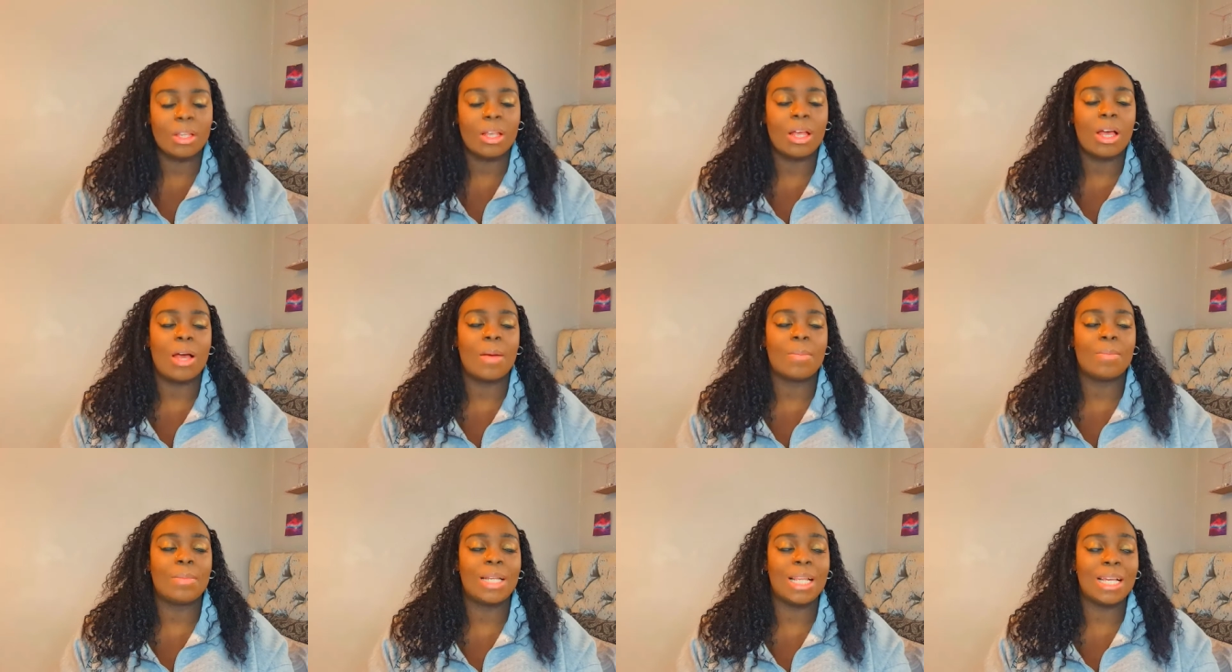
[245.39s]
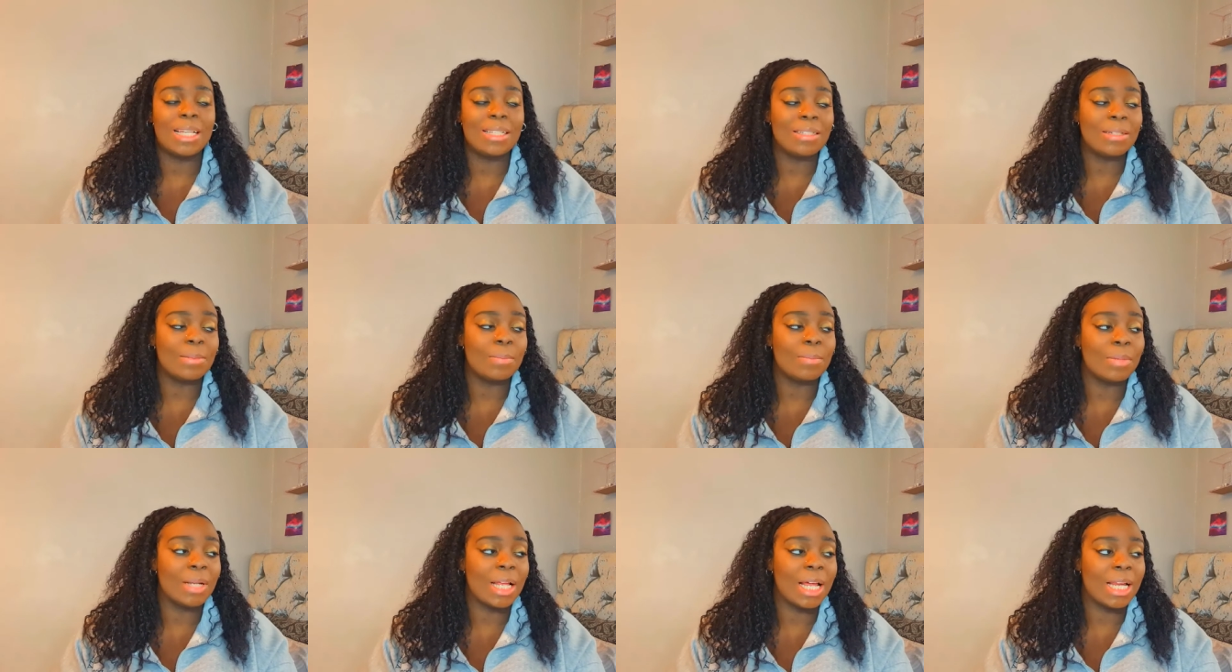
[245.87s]

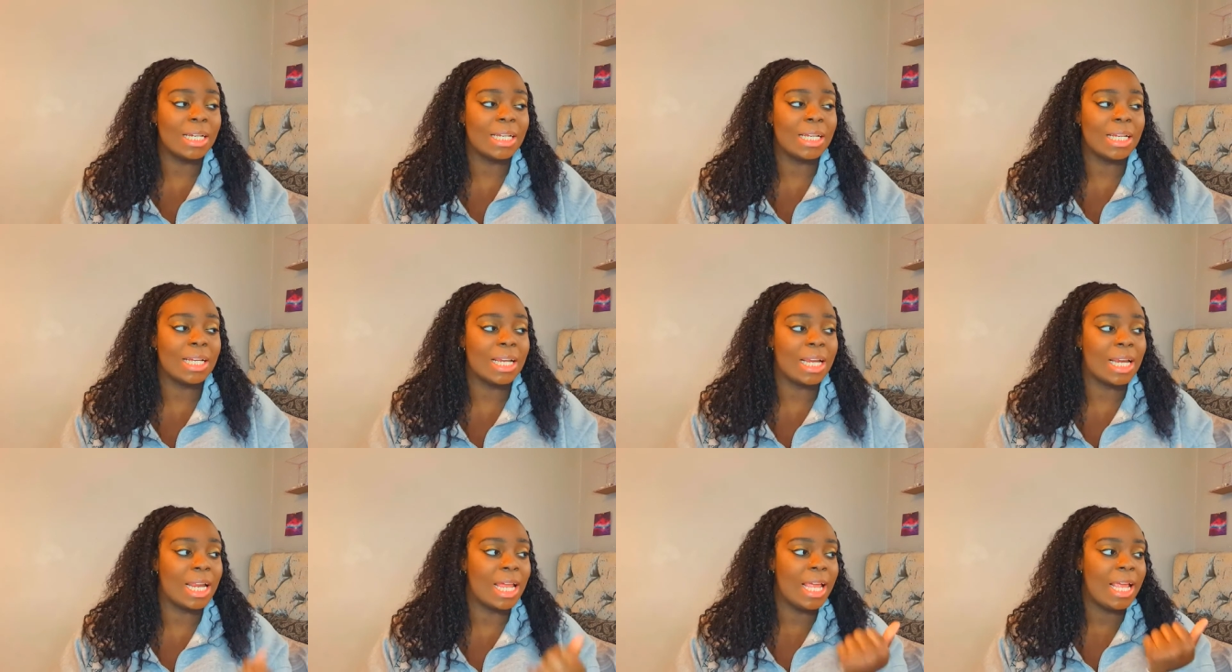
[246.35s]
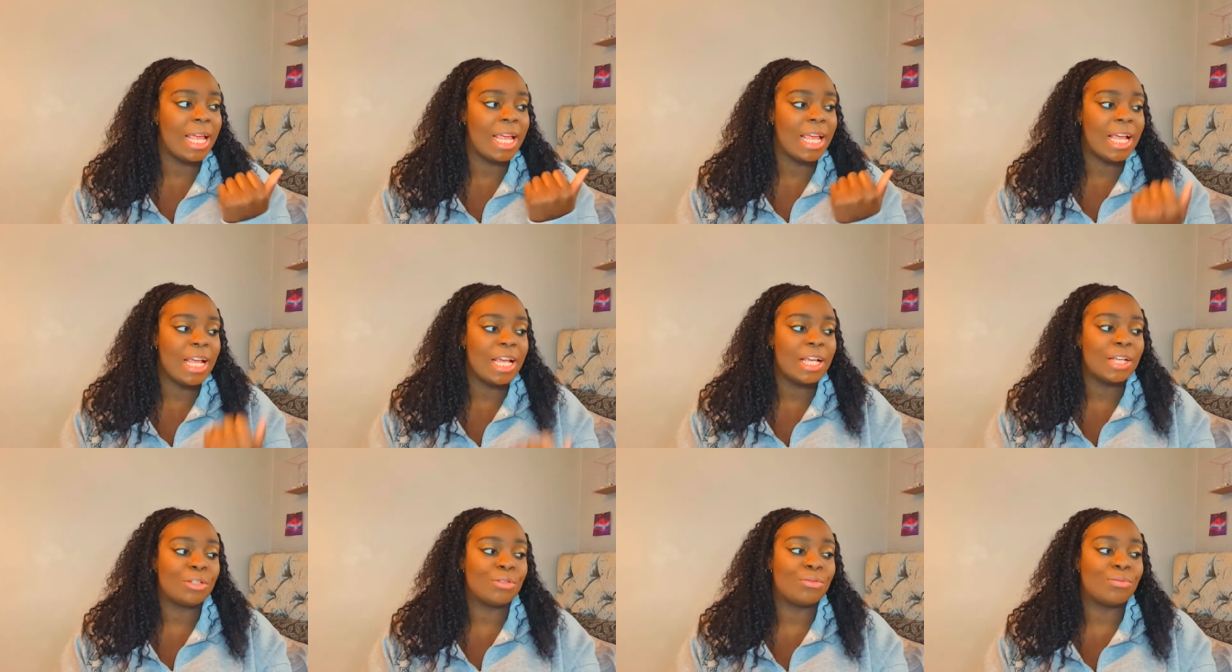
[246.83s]
Lesson planning
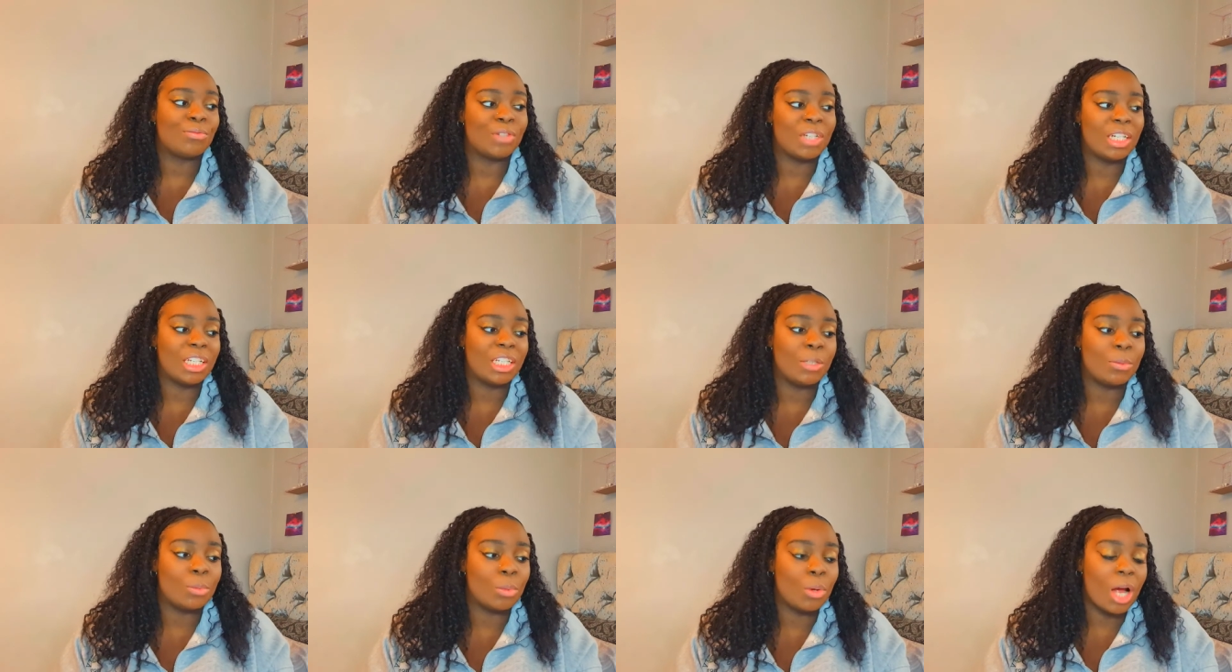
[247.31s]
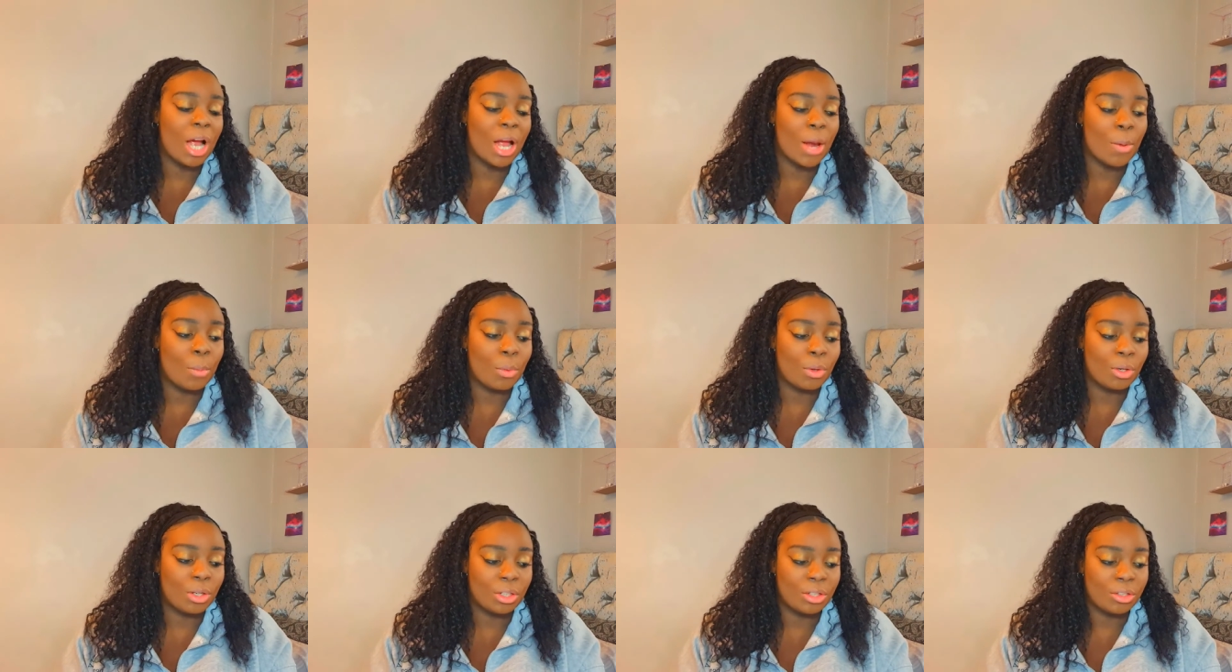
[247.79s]
is really what I
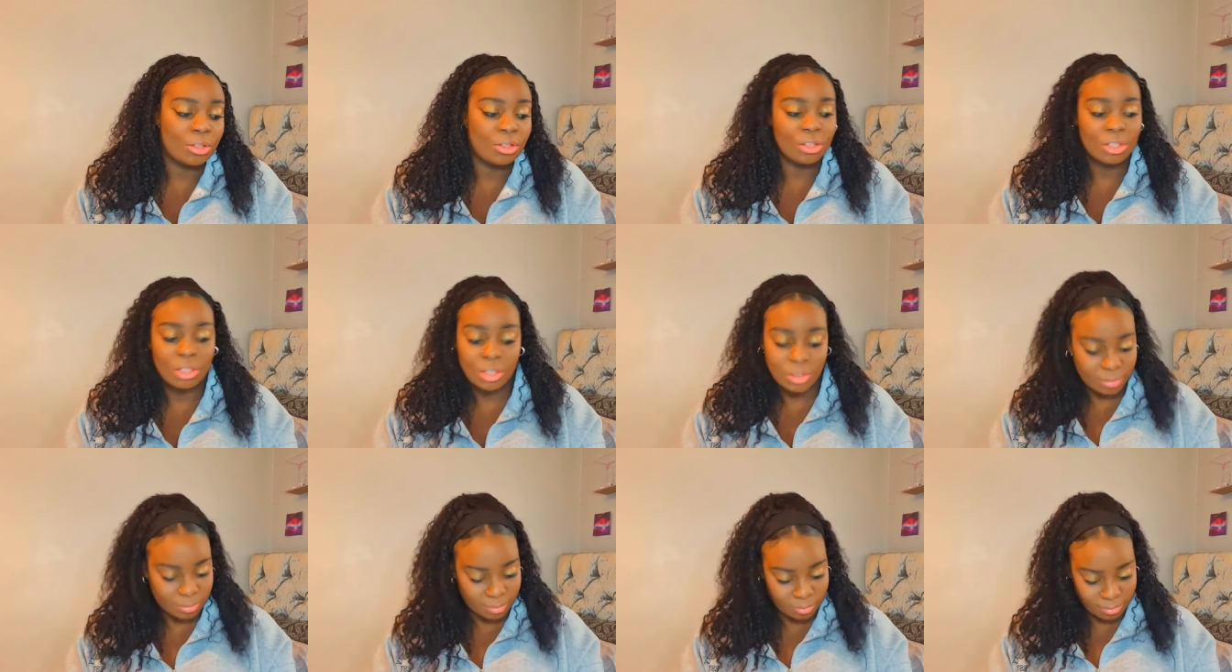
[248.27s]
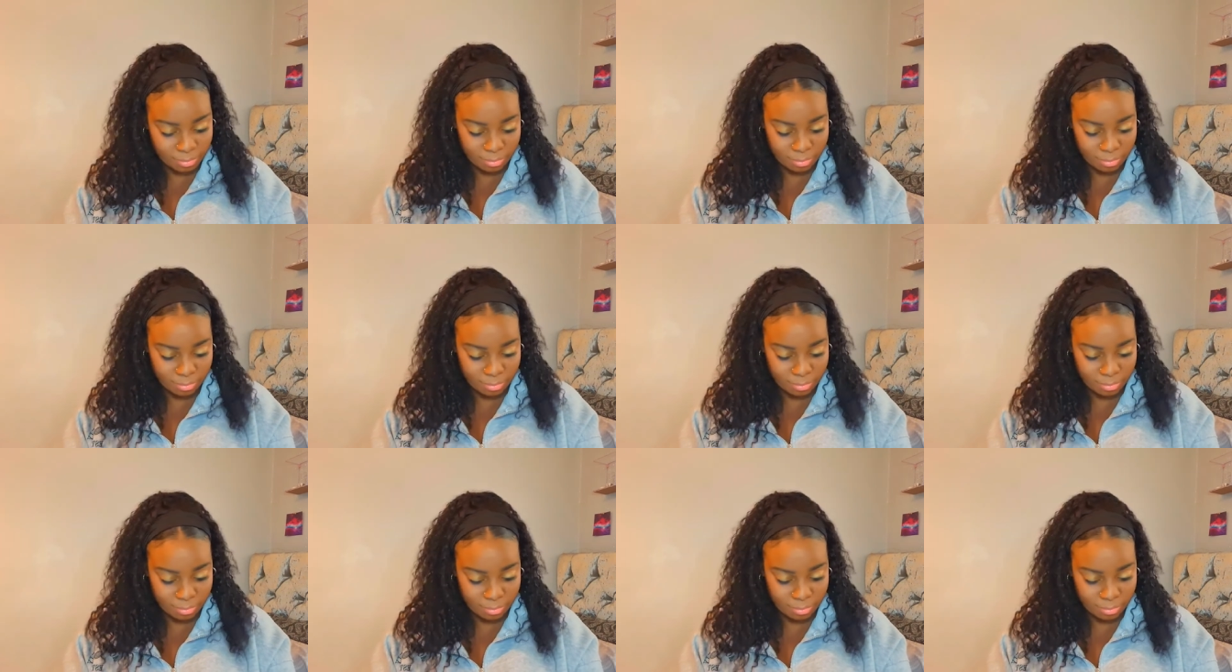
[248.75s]
want to just